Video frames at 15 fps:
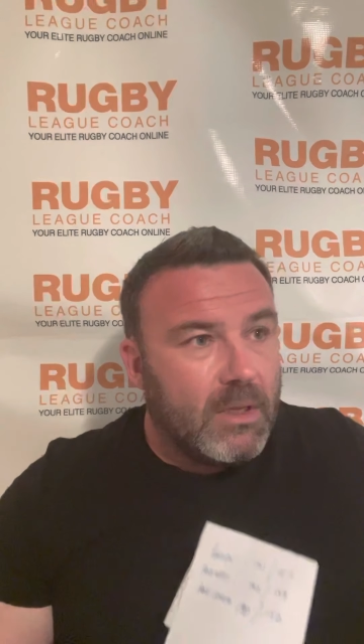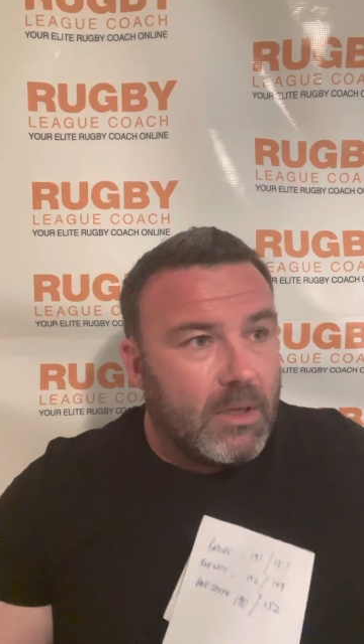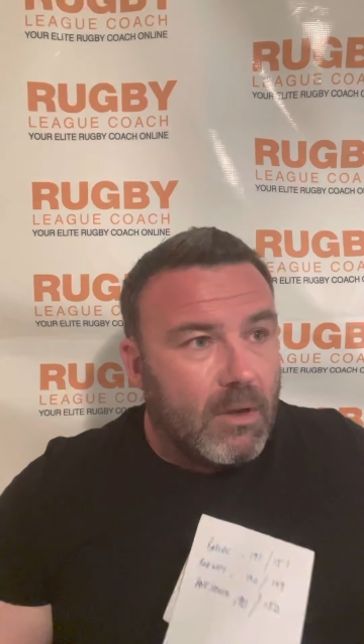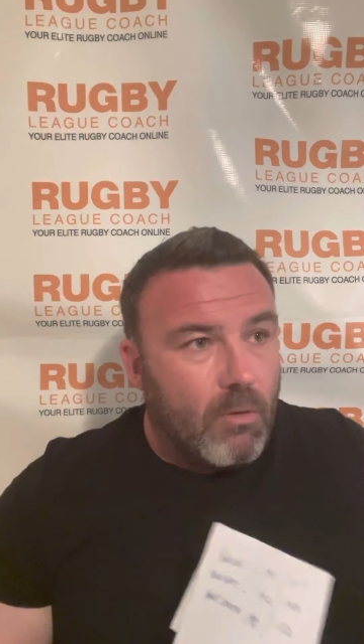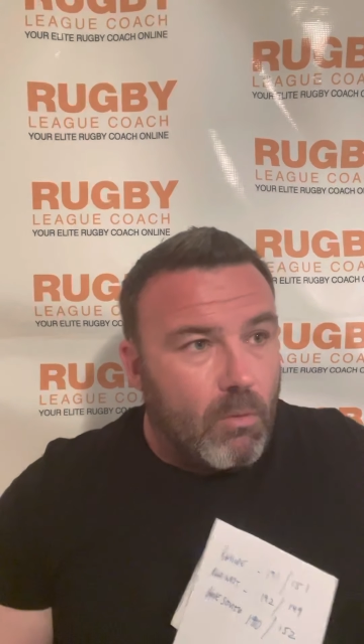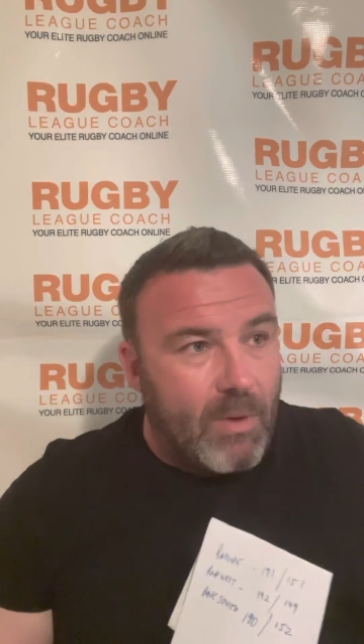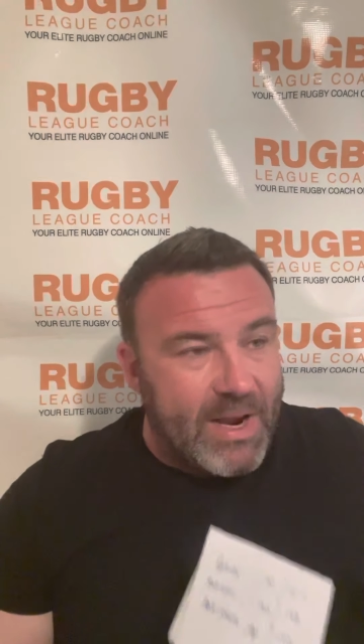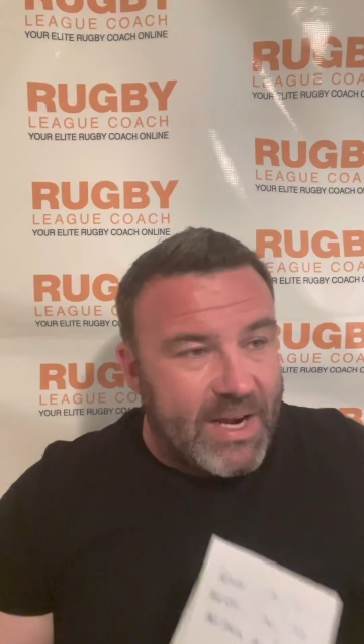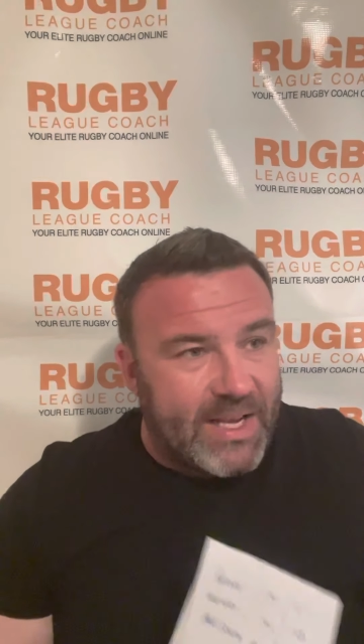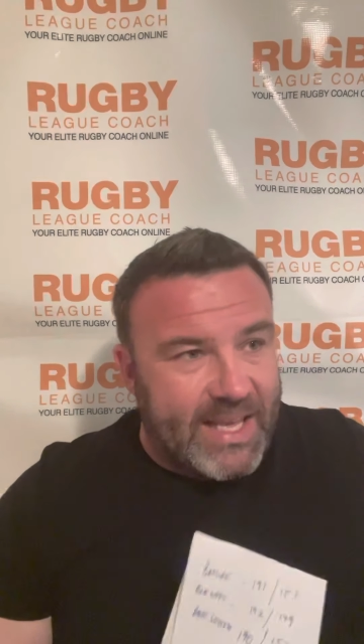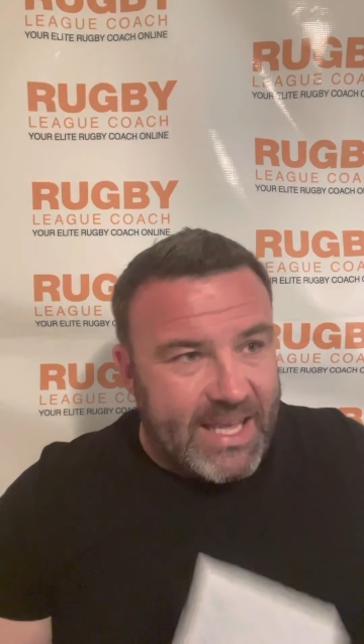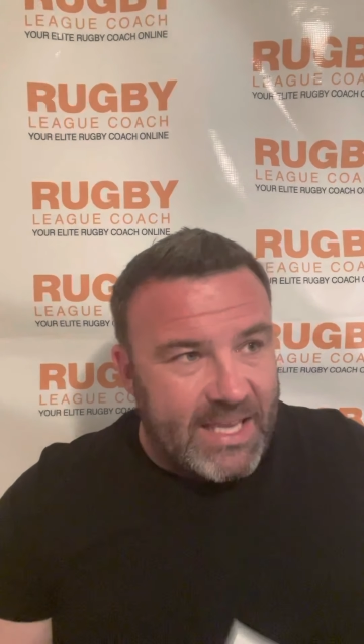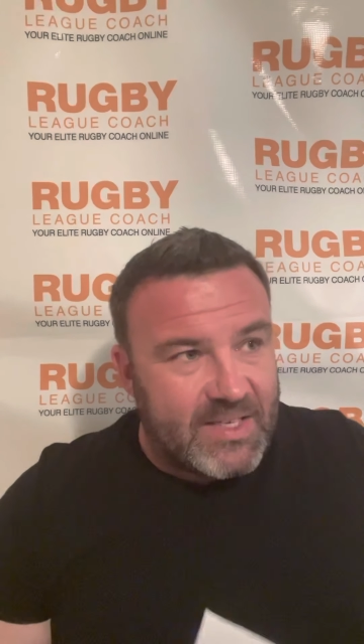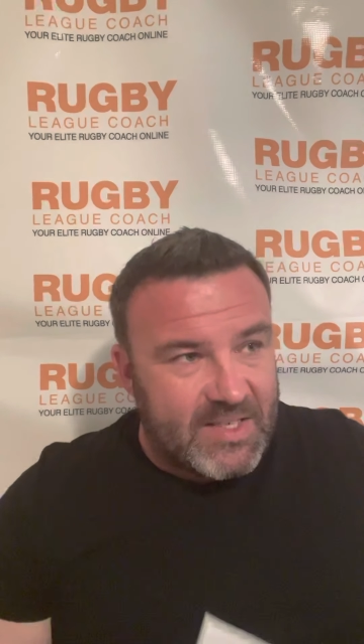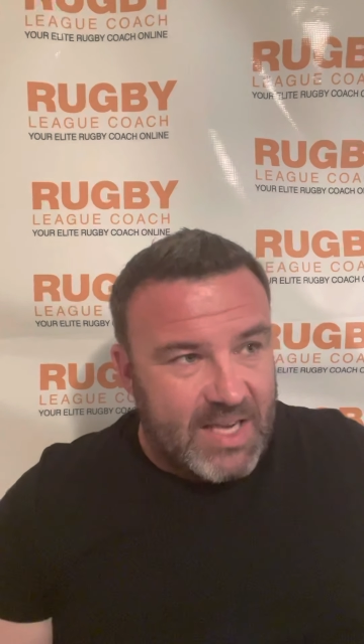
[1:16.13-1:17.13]
when a
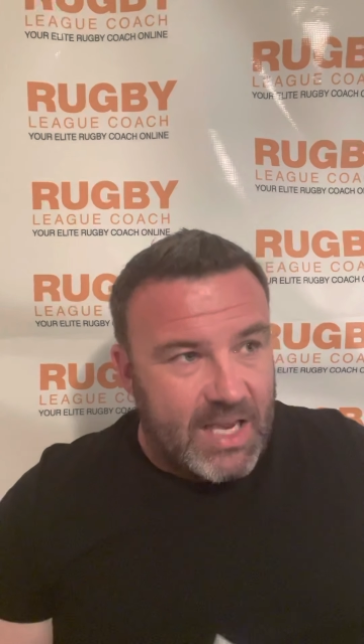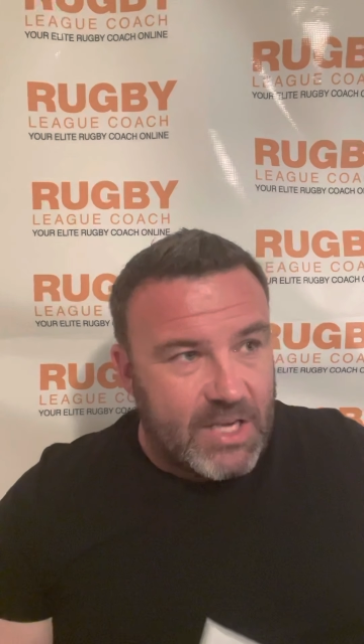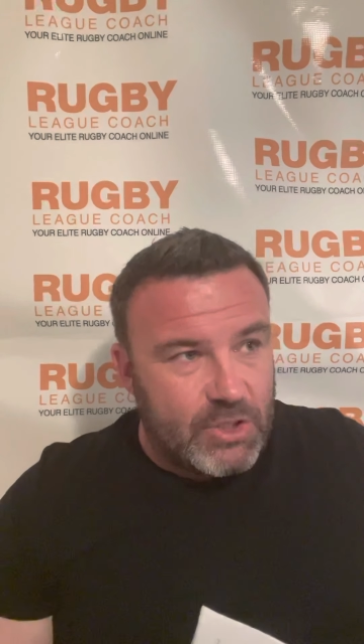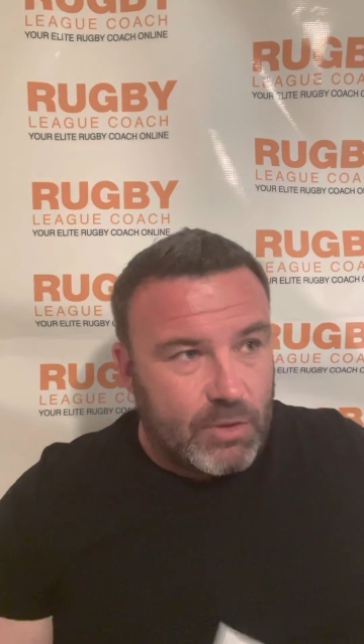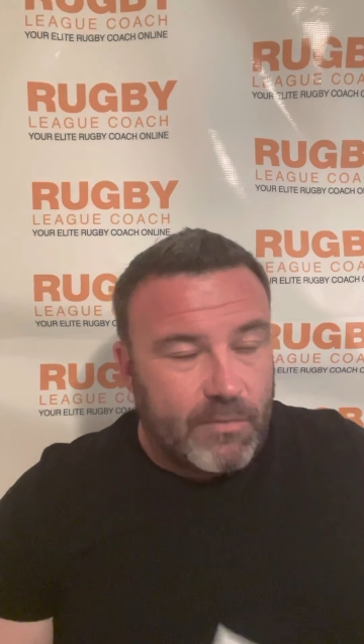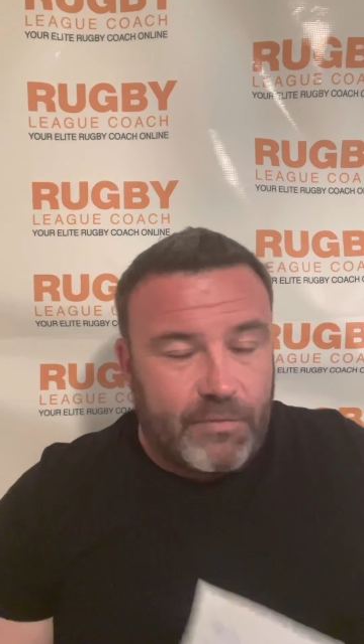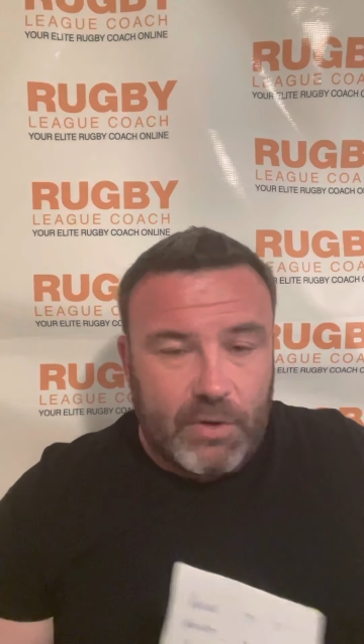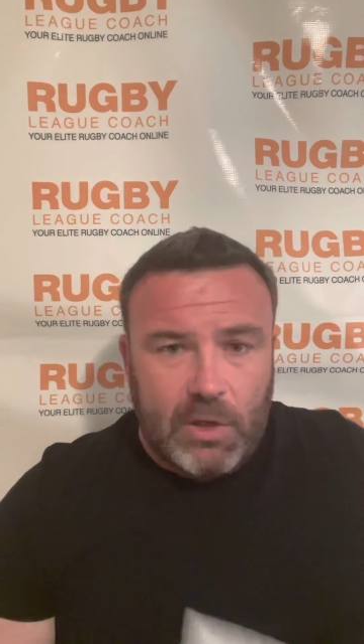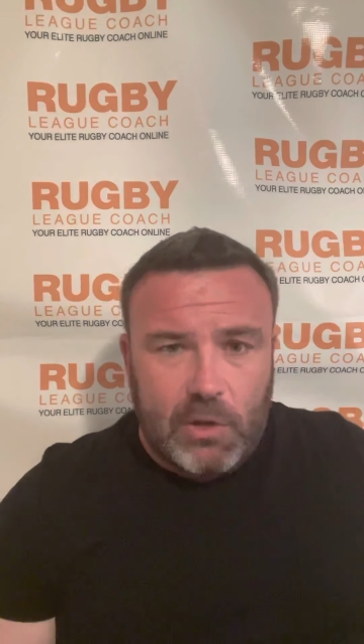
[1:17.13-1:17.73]
kid signs up for a